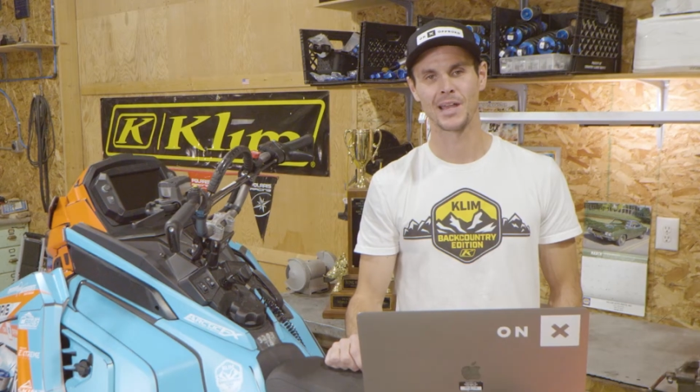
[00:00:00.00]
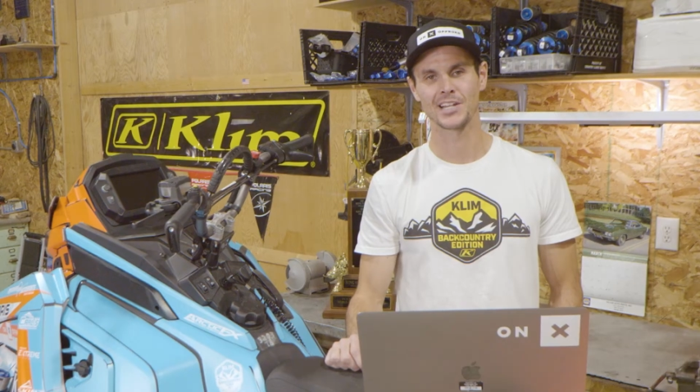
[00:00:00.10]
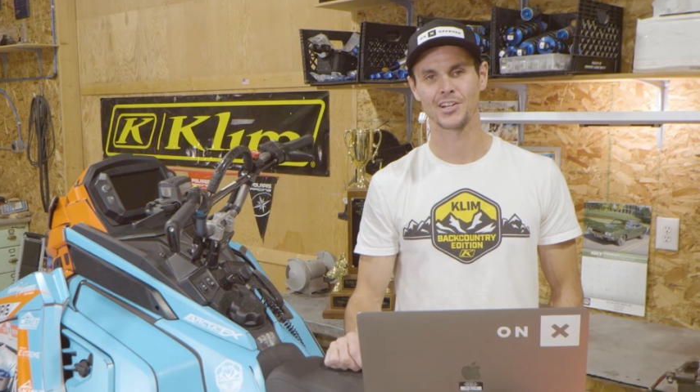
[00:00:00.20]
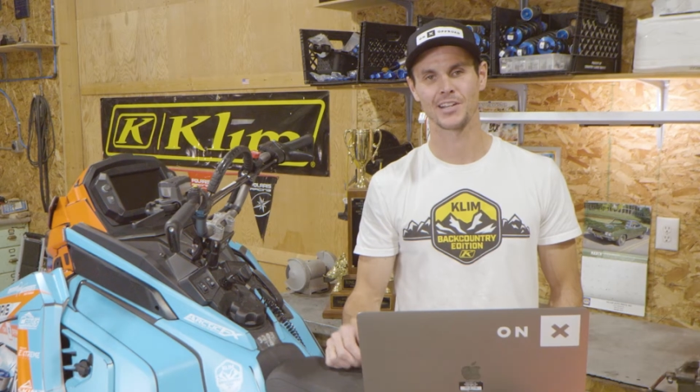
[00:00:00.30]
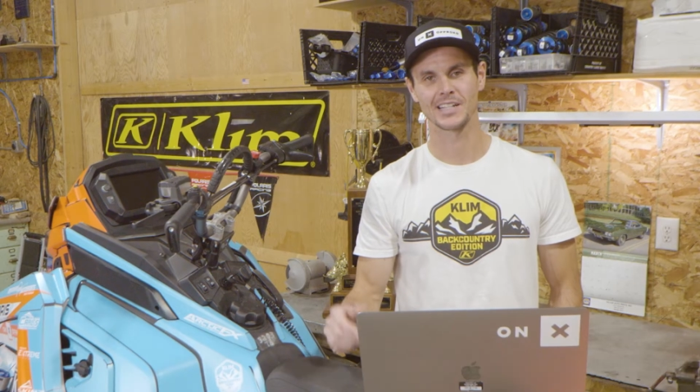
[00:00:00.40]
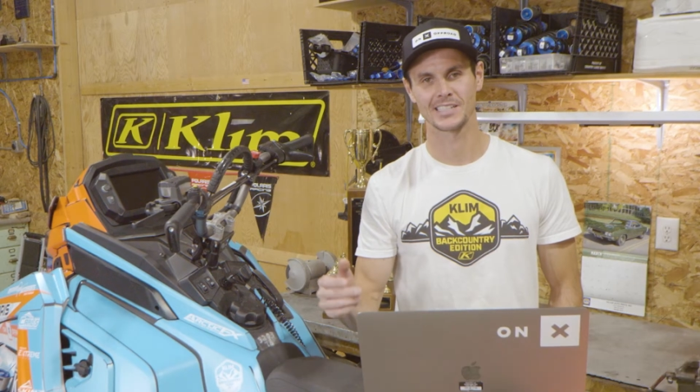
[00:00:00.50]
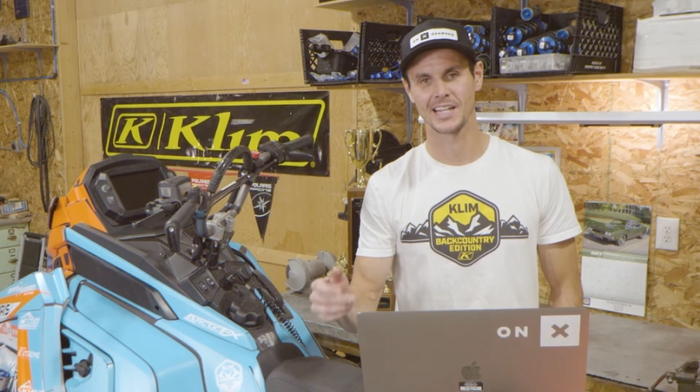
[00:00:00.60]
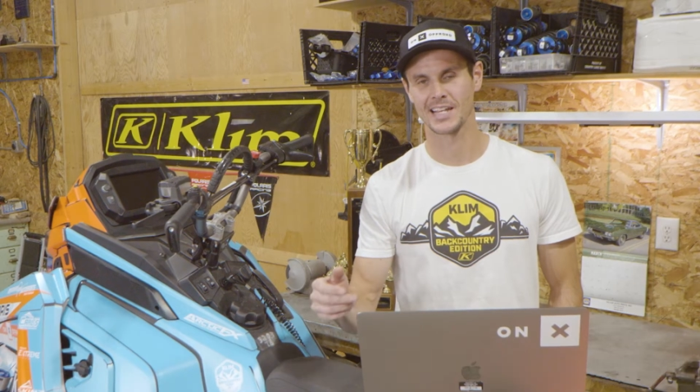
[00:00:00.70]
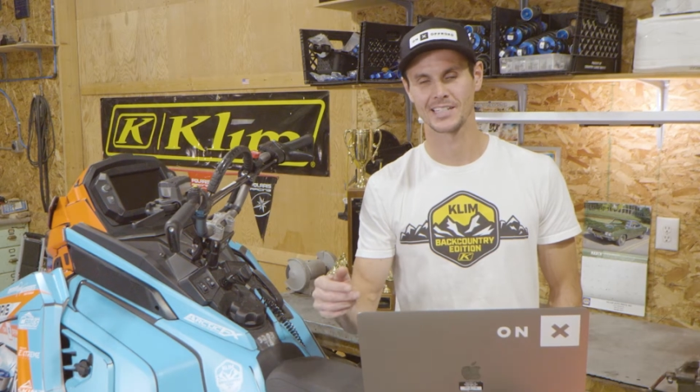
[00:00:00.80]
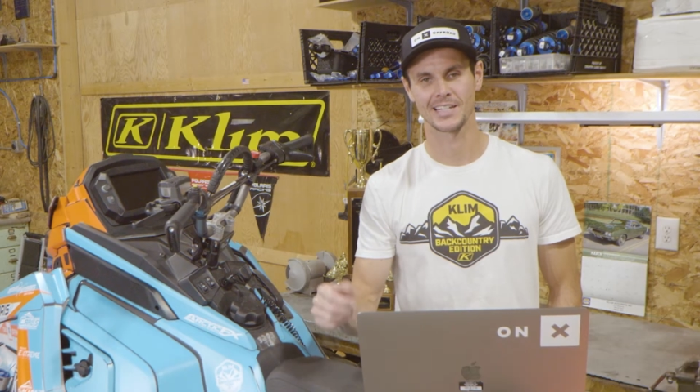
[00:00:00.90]
make sure you
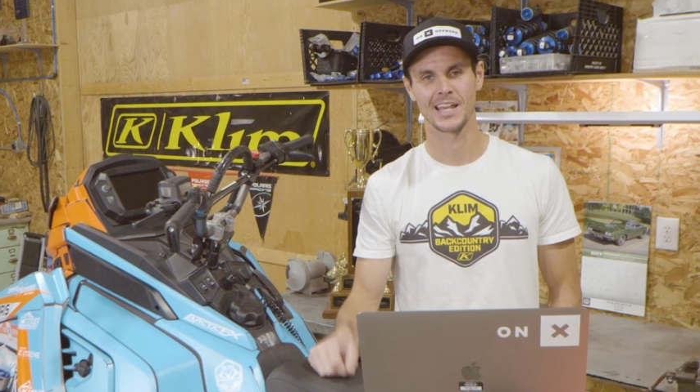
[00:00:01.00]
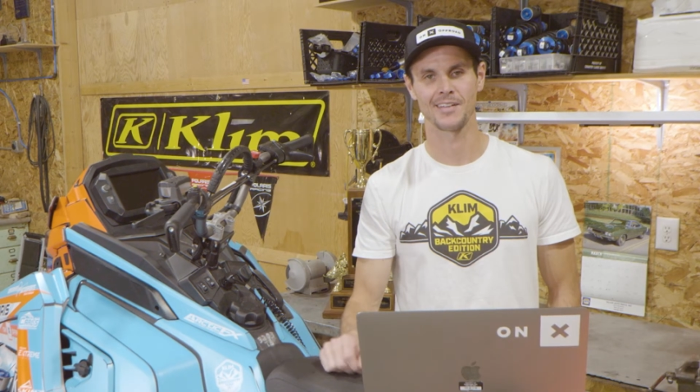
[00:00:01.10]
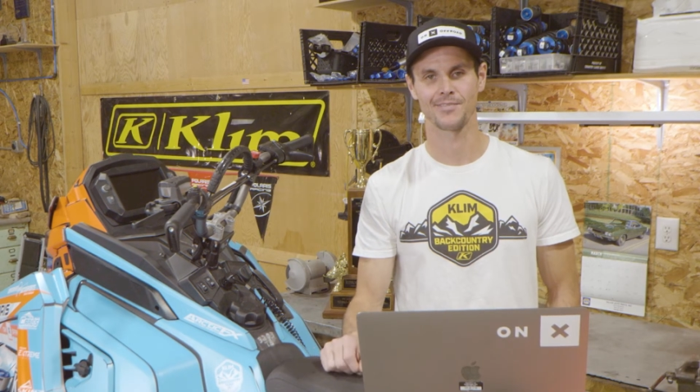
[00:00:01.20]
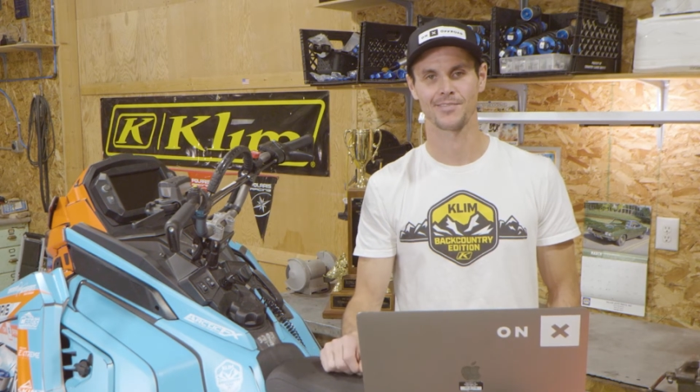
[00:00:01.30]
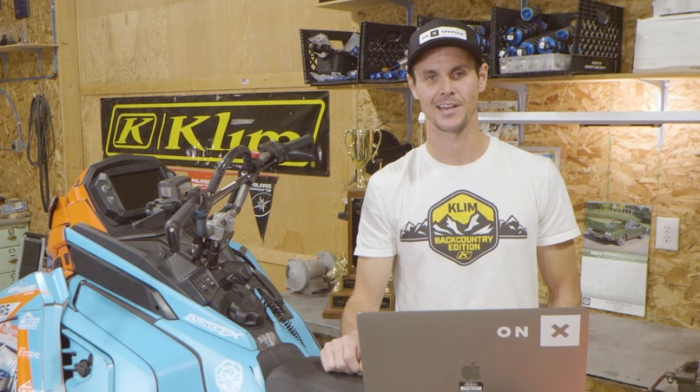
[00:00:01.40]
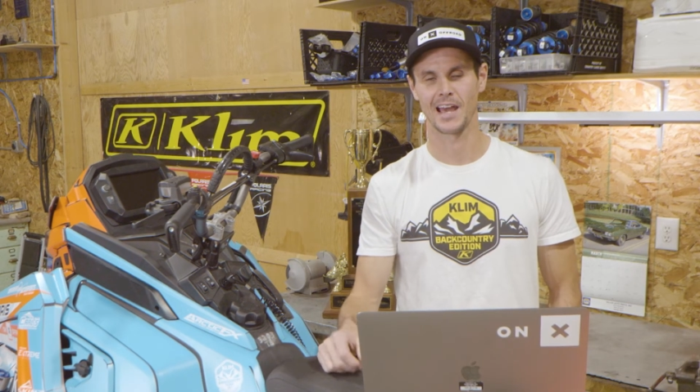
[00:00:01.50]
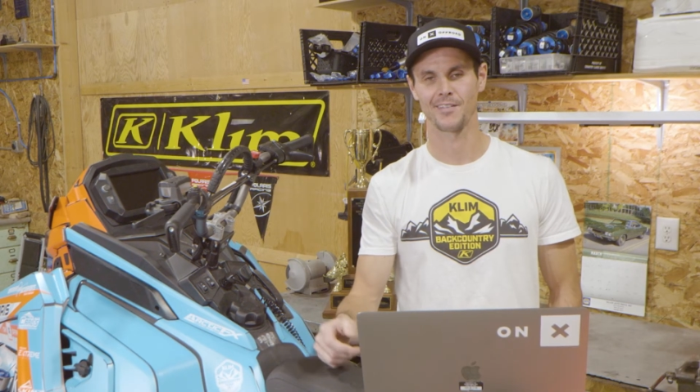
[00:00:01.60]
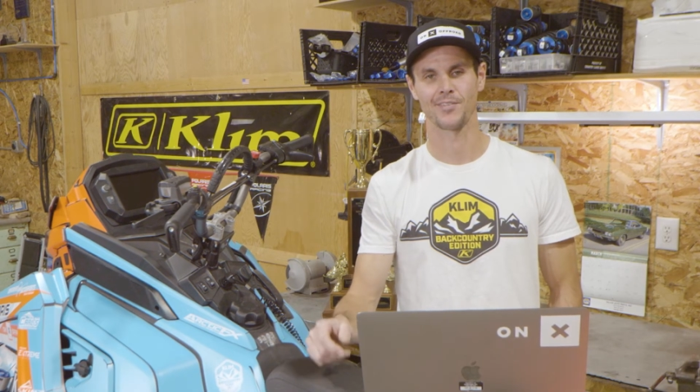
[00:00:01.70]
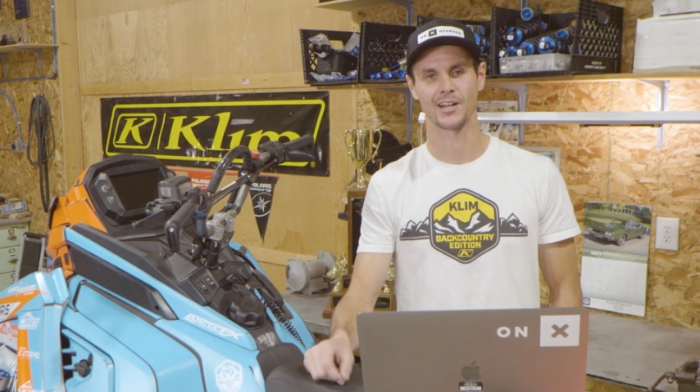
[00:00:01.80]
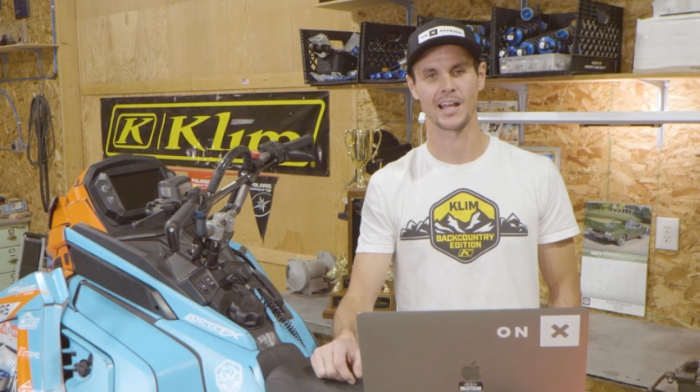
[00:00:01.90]
stay safe,
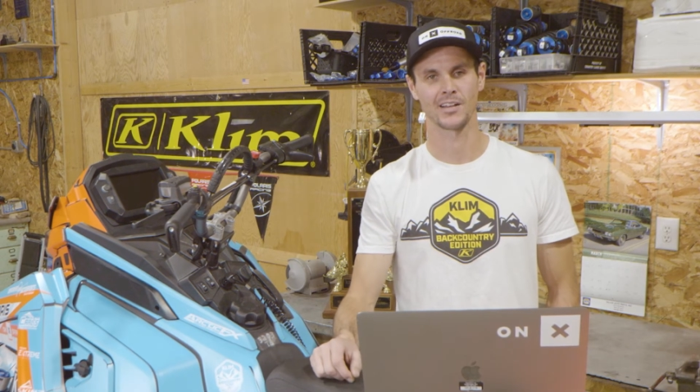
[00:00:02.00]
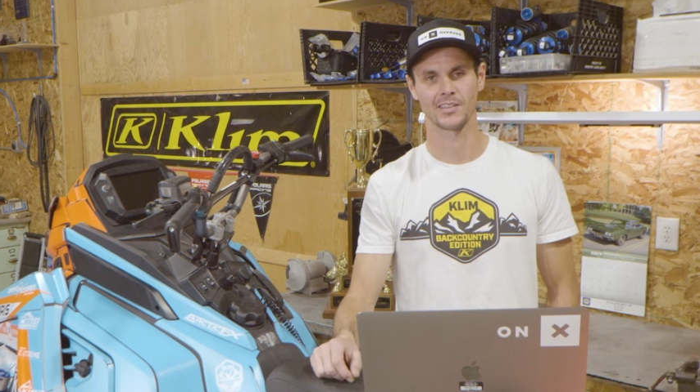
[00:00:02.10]
have fun out